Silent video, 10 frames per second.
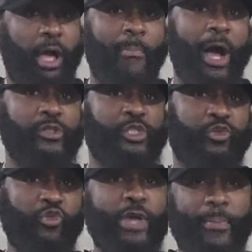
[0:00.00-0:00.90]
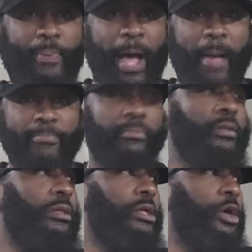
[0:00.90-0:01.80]
about true hip hop,
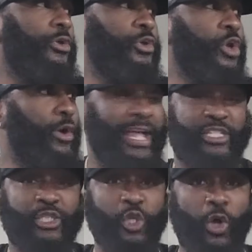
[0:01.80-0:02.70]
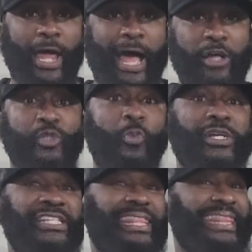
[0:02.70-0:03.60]
you know that Slaughterhouse
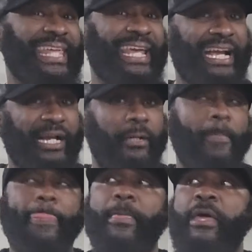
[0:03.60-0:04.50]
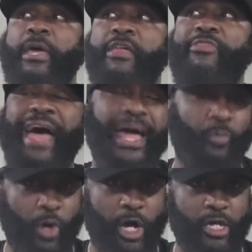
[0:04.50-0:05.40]
was a thing.
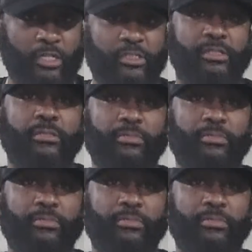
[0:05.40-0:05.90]
That was